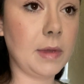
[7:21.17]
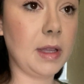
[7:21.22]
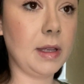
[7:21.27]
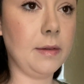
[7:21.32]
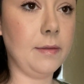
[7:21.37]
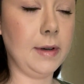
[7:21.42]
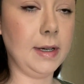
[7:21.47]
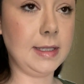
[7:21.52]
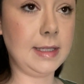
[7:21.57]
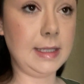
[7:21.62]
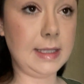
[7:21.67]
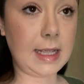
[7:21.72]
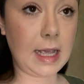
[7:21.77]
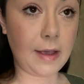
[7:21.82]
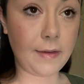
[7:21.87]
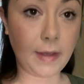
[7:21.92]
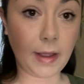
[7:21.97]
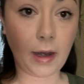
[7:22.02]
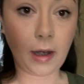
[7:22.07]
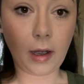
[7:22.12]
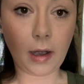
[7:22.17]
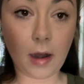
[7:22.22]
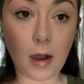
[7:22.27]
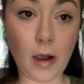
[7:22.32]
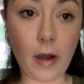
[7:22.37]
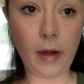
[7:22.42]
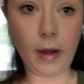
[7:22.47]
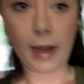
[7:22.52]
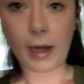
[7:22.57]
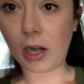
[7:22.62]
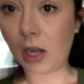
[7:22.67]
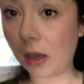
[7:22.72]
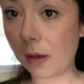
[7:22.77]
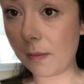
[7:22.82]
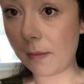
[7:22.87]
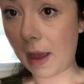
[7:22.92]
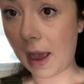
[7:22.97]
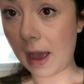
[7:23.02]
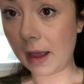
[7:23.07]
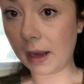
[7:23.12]
versus having her on like her
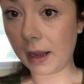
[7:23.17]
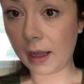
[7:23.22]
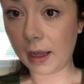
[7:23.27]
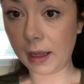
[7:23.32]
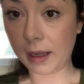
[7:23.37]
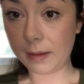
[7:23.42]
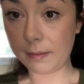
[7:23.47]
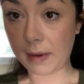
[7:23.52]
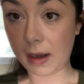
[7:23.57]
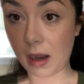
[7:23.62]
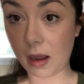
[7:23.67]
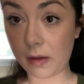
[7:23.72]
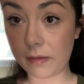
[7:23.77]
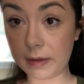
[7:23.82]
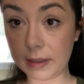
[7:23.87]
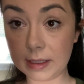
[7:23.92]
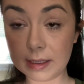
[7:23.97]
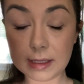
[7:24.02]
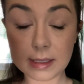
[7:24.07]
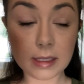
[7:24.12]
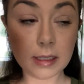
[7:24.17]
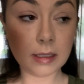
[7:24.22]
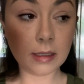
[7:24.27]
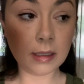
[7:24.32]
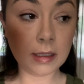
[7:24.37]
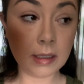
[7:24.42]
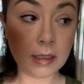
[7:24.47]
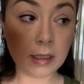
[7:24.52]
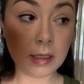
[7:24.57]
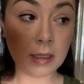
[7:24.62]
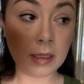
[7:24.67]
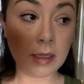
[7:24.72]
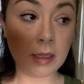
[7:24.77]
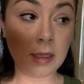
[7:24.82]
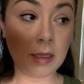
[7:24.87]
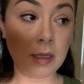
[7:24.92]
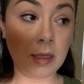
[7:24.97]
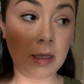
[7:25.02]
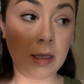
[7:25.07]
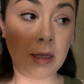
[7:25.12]
mat in my office.
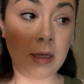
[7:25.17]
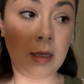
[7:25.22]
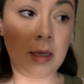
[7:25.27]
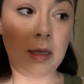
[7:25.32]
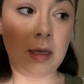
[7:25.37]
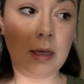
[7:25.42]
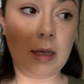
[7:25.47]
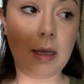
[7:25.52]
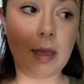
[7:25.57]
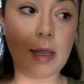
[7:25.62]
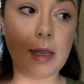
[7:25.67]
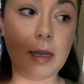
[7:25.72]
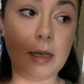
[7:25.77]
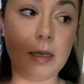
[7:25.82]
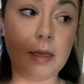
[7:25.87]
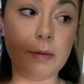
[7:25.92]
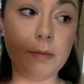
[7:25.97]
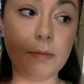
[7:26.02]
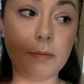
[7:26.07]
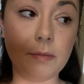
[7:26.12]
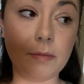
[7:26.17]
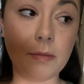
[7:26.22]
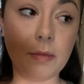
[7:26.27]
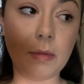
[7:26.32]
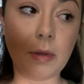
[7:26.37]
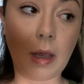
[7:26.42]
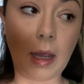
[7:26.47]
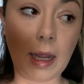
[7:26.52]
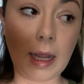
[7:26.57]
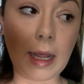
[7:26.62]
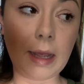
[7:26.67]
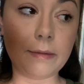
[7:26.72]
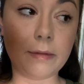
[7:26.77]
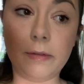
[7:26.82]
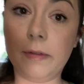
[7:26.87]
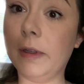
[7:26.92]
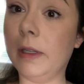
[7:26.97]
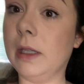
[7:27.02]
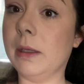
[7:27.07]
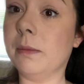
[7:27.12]
And I have a
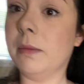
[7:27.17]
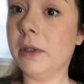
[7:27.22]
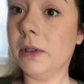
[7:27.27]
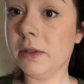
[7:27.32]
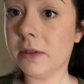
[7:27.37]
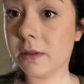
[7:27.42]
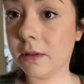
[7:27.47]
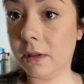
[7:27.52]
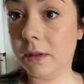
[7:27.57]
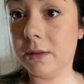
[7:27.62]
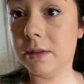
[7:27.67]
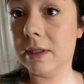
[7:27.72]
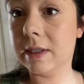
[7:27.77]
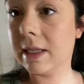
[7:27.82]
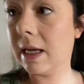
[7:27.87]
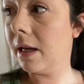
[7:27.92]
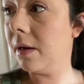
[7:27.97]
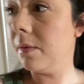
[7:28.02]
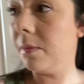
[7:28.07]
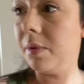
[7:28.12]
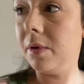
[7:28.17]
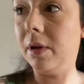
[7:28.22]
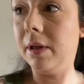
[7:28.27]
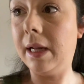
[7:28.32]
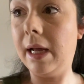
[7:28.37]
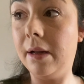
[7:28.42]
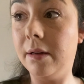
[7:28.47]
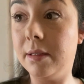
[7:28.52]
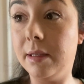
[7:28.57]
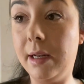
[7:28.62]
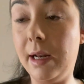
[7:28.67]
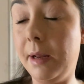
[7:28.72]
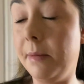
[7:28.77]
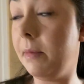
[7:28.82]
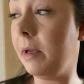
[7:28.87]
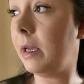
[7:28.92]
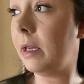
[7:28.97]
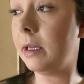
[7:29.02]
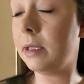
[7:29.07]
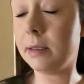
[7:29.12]
feeling Blue's Clues is getting pulled out today
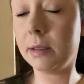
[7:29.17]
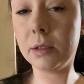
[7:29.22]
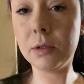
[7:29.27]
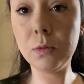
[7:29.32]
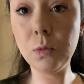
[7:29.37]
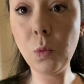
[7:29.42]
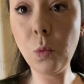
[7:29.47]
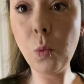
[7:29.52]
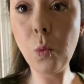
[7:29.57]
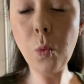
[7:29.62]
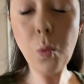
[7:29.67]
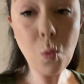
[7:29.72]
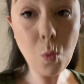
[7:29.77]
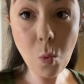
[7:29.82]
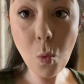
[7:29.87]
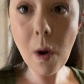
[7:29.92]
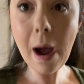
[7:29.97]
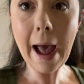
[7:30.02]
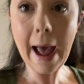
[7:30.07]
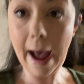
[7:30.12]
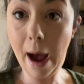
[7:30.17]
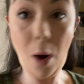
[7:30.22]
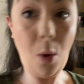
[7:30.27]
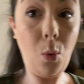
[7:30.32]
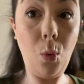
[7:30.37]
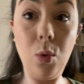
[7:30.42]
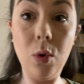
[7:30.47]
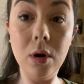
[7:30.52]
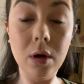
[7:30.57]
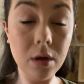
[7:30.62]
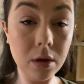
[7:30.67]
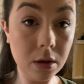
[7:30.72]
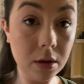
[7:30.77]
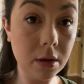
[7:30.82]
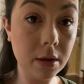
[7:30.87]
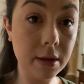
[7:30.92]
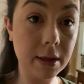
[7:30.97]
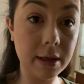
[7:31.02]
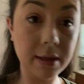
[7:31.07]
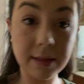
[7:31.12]
because wow,
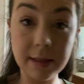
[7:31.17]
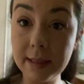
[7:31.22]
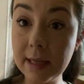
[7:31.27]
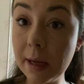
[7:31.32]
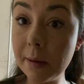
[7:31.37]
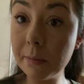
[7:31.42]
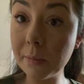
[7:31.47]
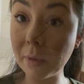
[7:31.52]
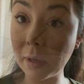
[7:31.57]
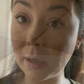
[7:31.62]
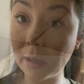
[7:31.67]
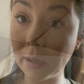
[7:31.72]
there's a temper